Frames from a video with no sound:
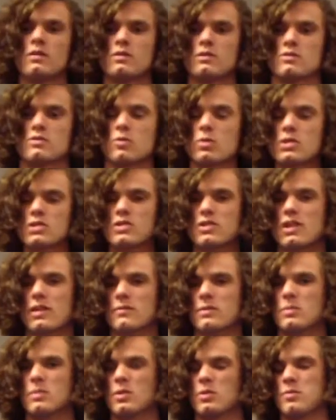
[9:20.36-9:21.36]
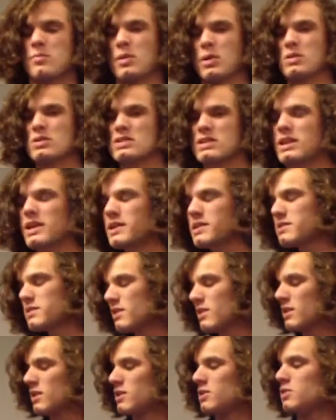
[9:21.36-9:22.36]
So once you're comfortable with both
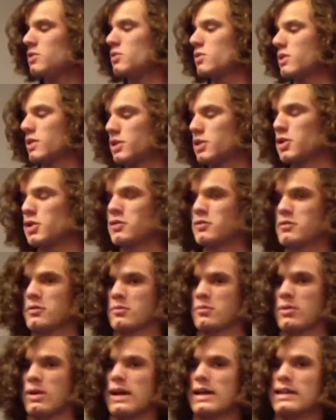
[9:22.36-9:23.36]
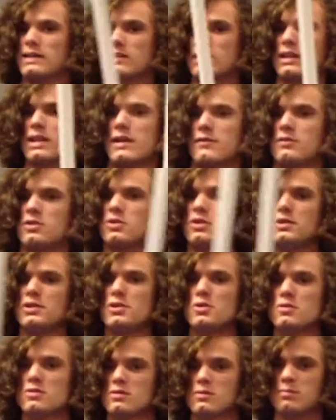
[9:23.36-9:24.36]
sides, you can go from right to left. You can
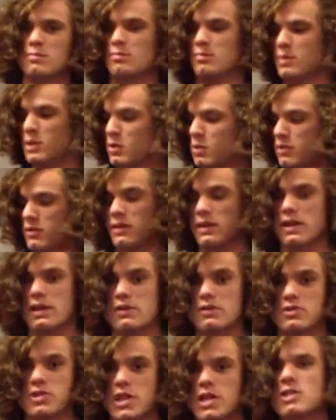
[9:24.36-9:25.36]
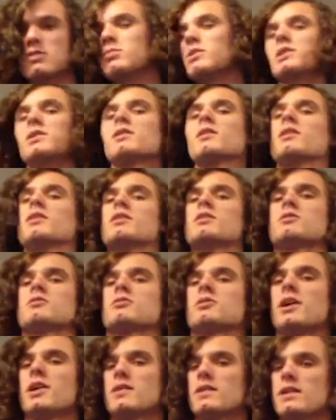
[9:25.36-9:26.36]
use both interchangeably.
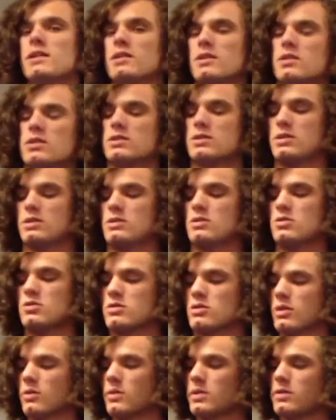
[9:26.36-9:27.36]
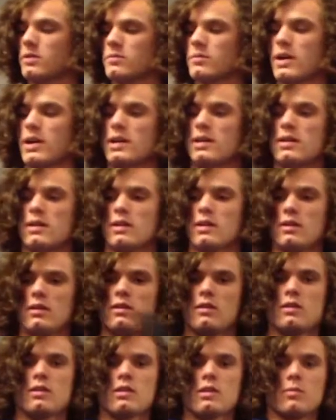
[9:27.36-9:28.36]
So how that looks is you start with the right,
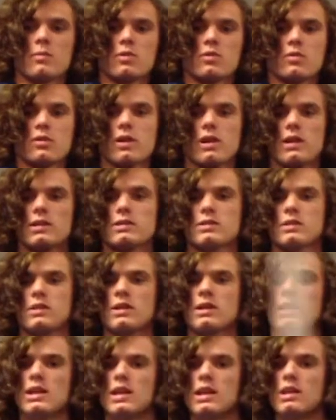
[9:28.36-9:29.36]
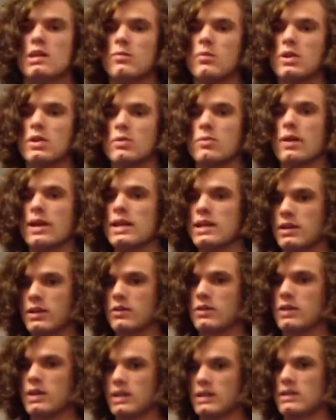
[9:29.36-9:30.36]
come across, and then when you're right here,
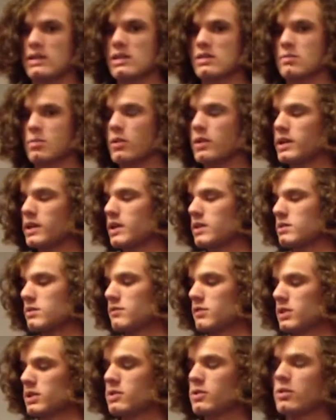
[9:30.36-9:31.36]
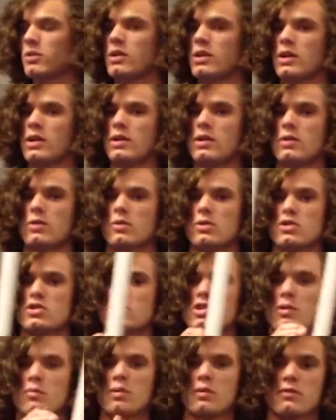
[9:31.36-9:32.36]
you get to this point, nice and vertical, you're going to
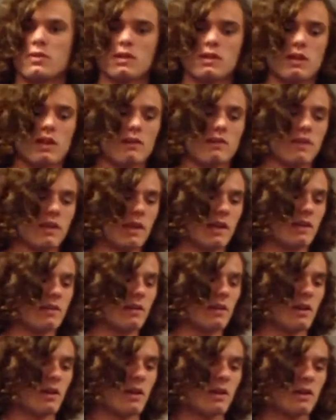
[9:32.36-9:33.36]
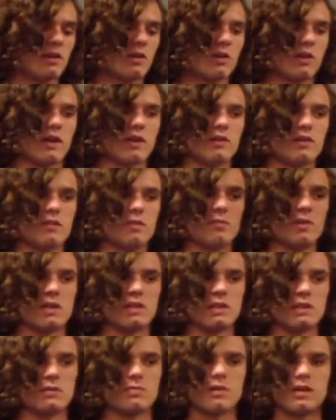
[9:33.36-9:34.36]
jump over to the left hand, go ahead, do your
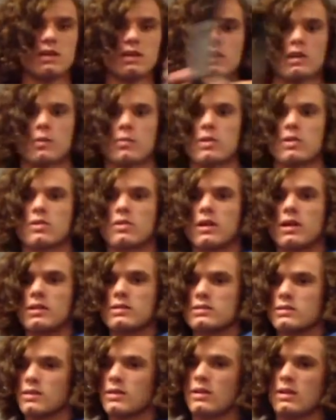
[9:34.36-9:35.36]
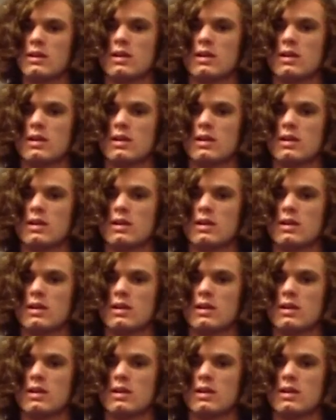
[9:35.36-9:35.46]
basic spin, come across,